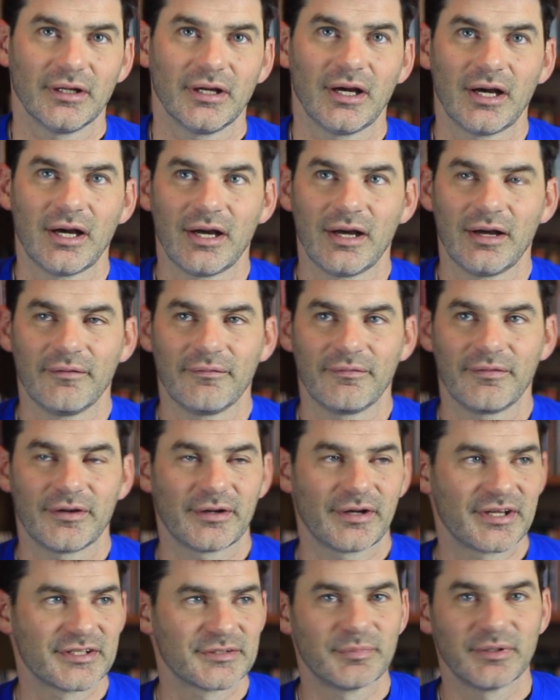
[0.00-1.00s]

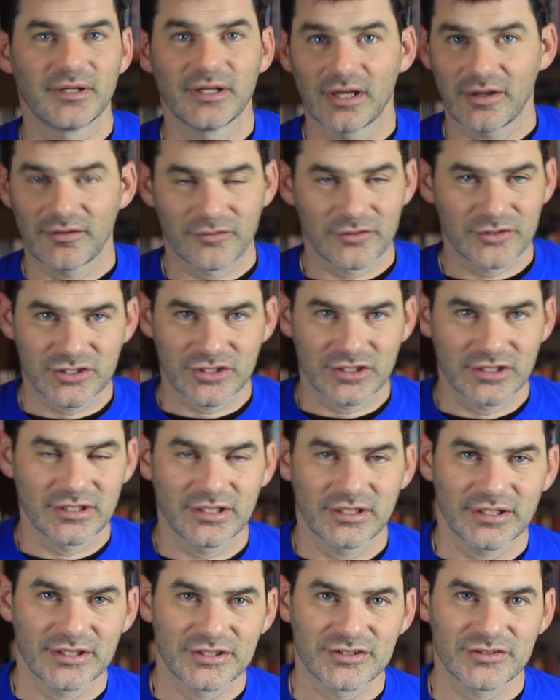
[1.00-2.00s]
There has been other
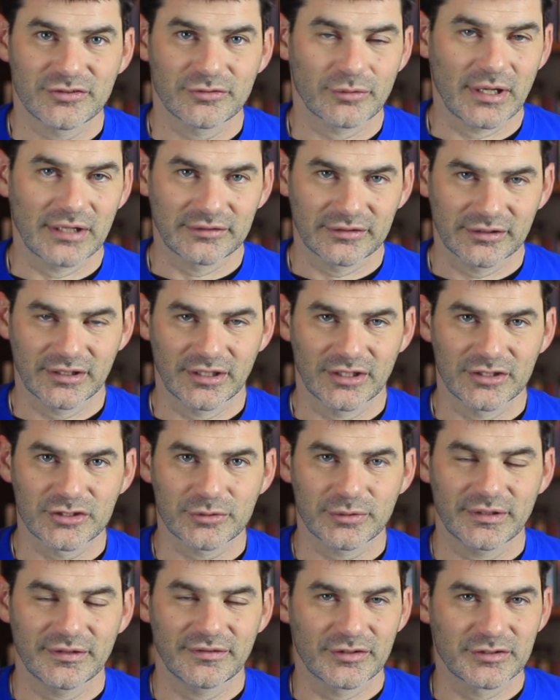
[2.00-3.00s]
shindigs throughout the
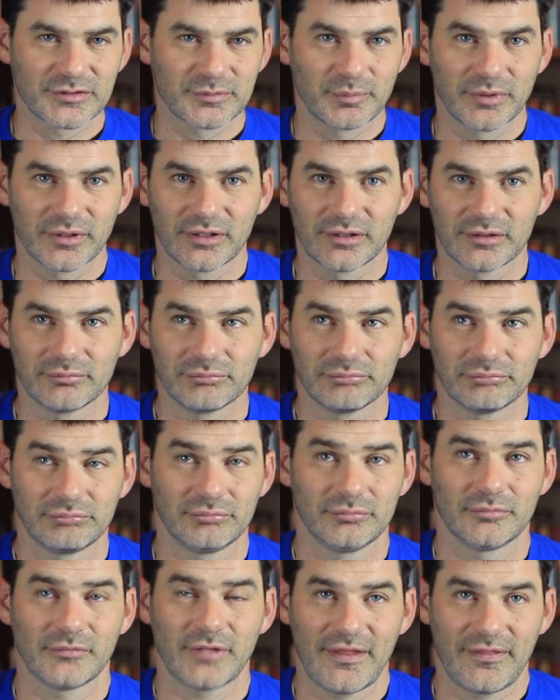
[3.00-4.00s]
country. There's been,
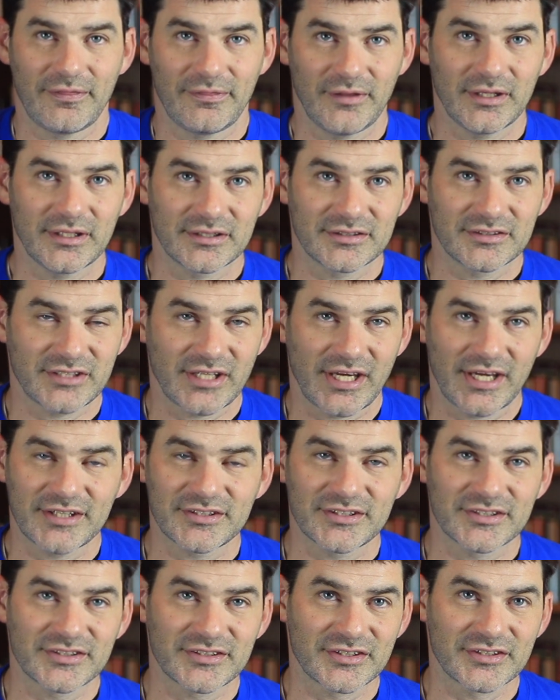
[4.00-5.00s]
I think
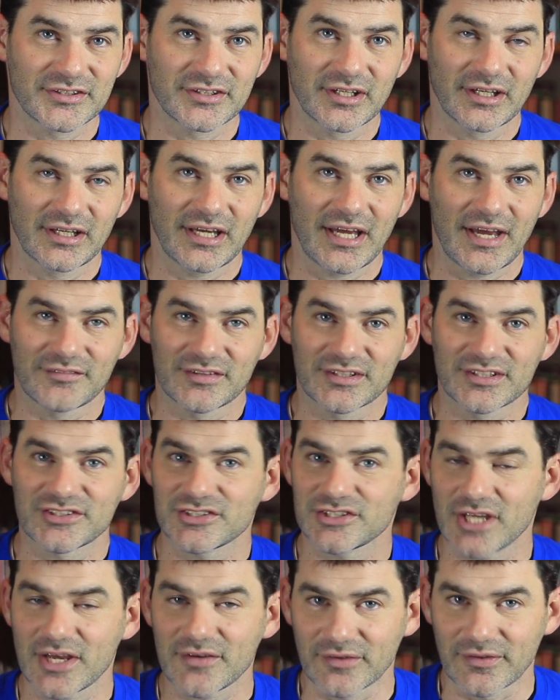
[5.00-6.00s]
Texas is going to have its
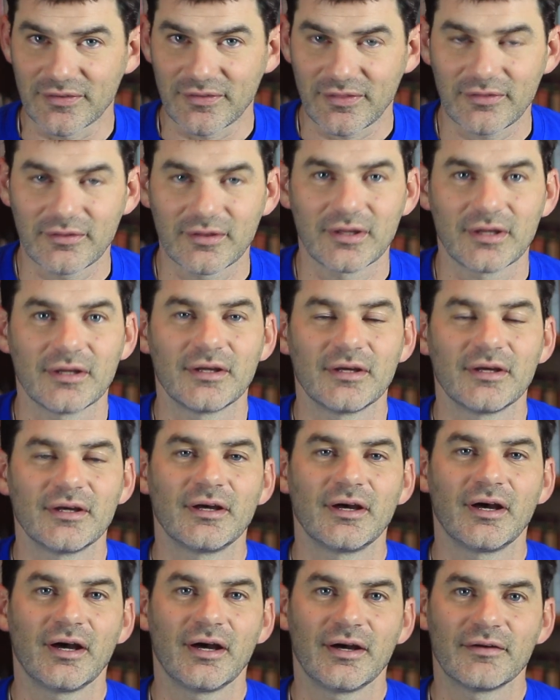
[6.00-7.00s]
7th
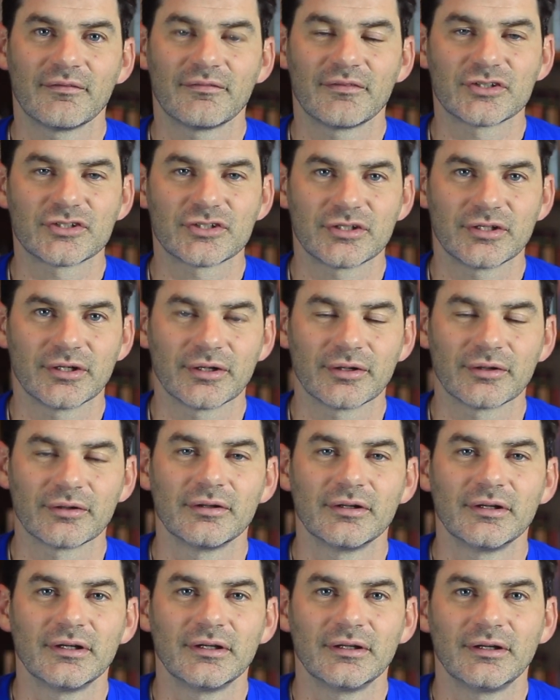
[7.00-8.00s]
this year.
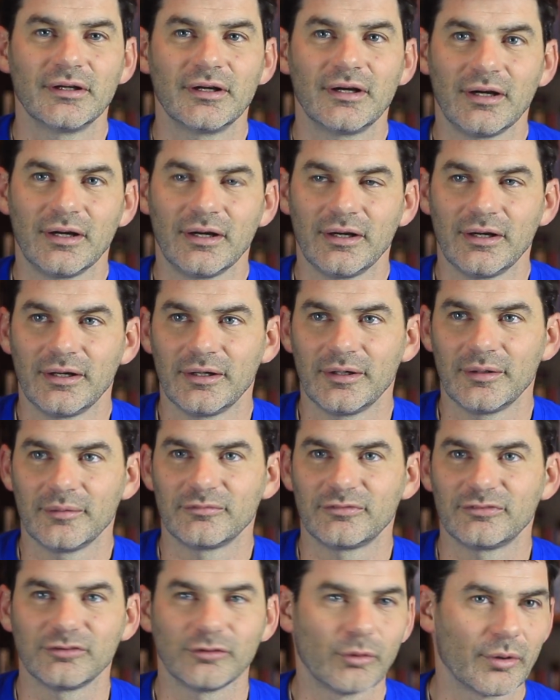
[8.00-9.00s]

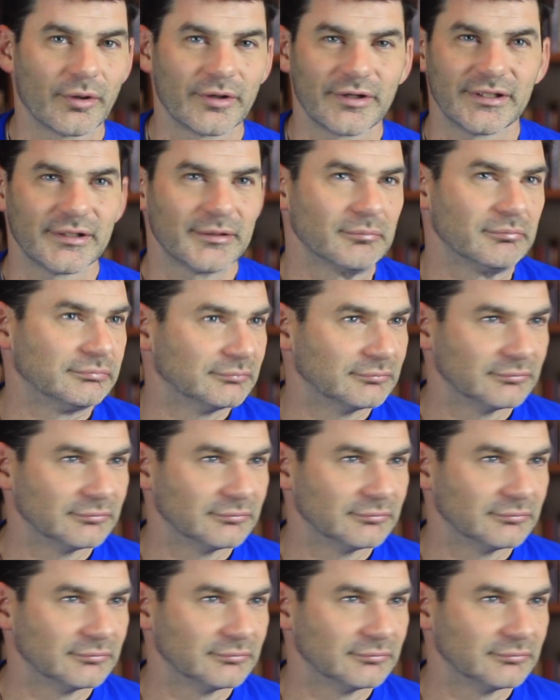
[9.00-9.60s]
Florida,